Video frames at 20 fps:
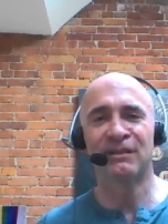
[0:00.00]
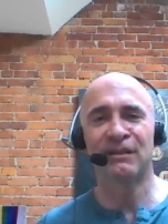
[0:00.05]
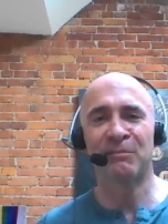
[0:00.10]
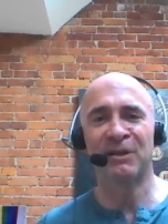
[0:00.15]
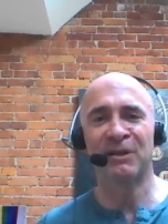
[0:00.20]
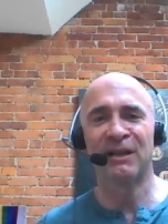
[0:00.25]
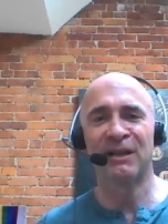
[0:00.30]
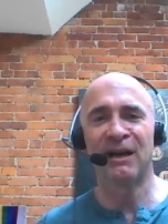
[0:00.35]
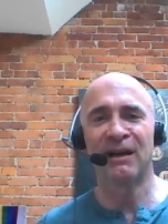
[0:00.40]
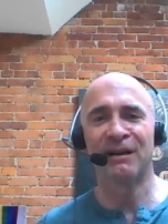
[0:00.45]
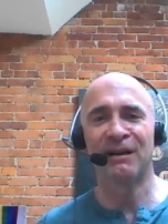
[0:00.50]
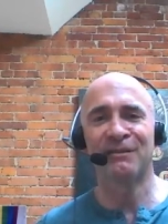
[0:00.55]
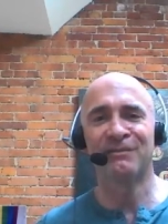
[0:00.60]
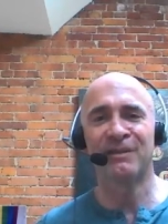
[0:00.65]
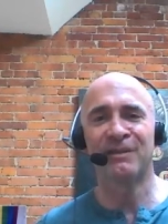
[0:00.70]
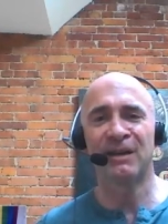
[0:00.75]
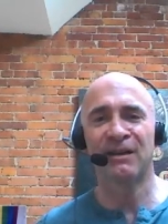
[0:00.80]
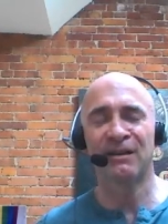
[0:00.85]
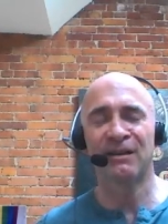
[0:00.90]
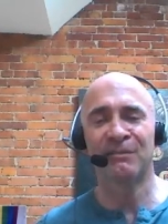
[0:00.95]
come
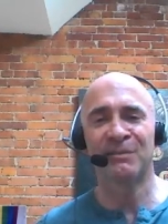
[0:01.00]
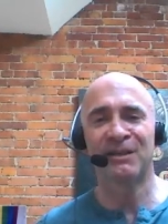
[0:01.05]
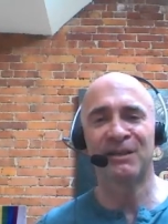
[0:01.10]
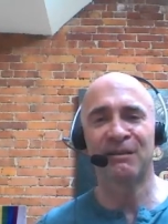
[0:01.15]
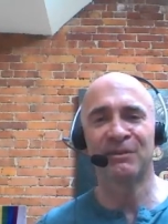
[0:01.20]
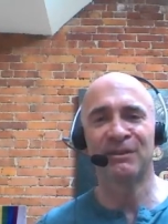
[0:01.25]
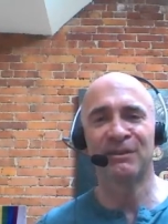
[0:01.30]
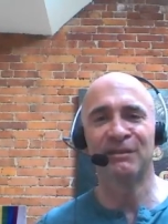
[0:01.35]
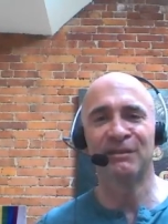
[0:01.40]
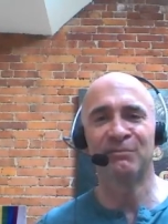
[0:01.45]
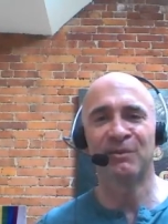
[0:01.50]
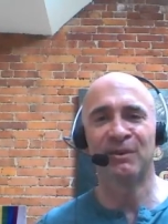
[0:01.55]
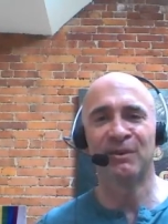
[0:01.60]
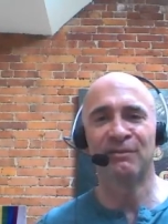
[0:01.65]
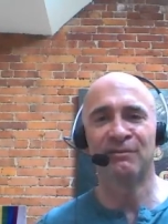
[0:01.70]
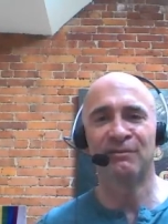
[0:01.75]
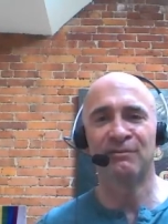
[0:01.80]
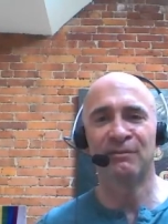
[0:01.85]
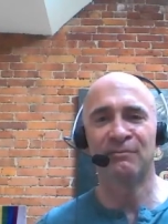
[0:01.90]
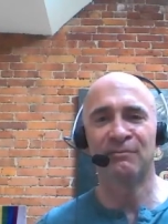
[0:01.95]
alive, become a little
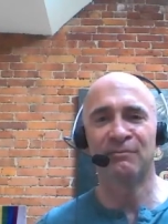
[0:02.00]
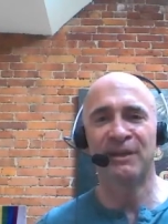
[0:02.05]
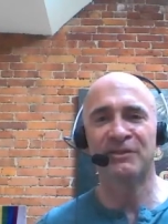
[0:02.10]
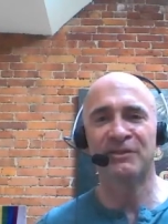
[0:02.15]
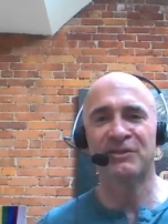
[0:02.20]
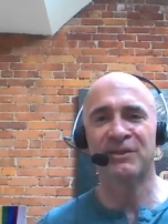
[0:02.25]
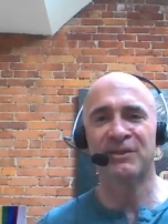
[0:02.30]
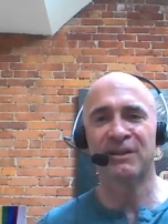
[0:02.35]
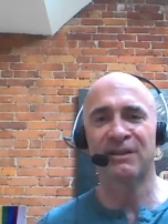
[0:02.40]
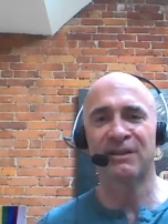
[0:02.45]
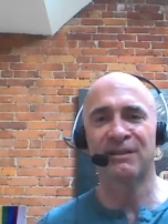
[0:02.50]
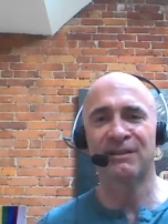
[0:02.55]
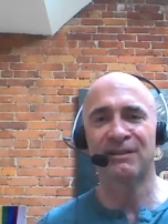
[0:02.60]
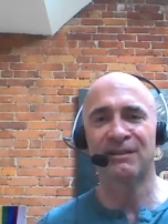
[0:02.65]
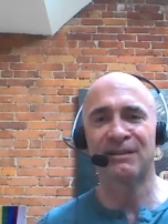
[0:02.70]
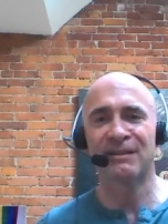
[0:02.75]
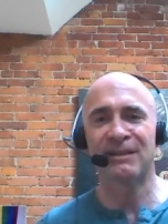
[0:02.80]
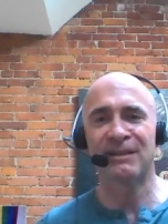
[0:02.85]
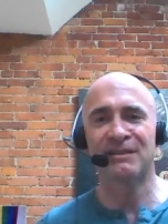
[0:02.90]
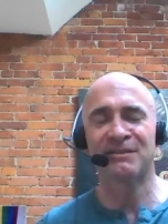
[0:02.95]
more rich
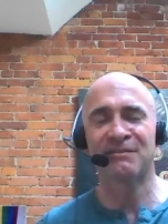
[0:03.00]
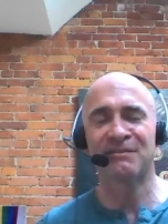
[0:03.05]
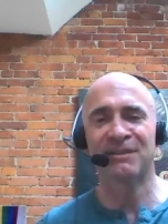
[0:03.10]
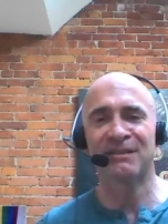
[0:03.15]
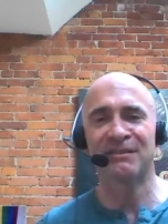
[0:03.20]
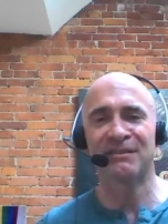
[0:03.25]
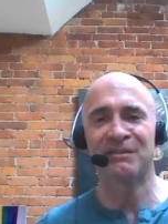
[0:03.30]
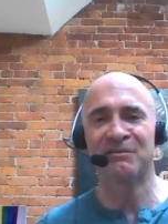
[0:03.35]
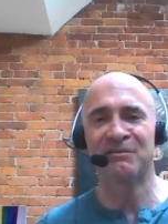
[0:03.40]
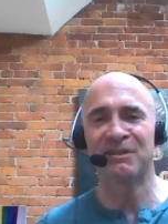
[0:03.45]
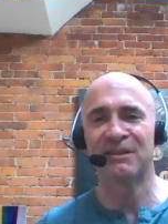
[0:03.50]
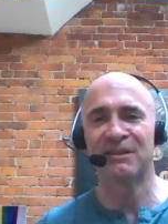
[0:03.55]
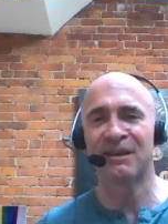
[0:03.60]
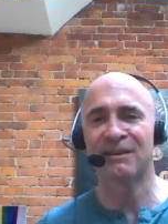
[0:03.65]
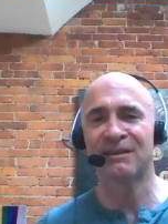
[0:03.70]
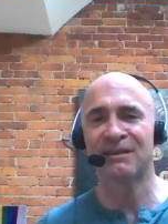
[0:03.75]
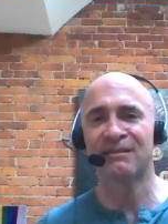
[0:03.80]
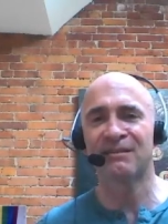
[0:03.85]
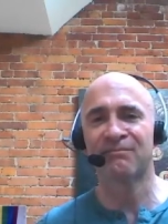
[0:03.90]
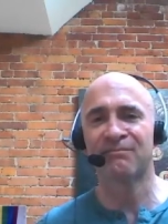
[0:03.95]
in each of these new
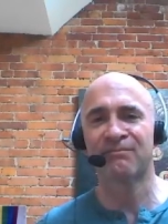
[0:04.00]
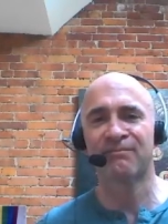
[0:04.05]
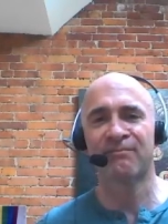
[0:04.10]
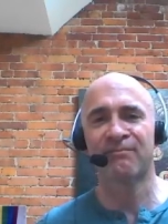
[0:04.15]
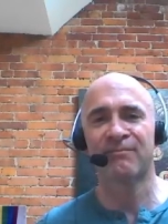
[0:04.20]
settings.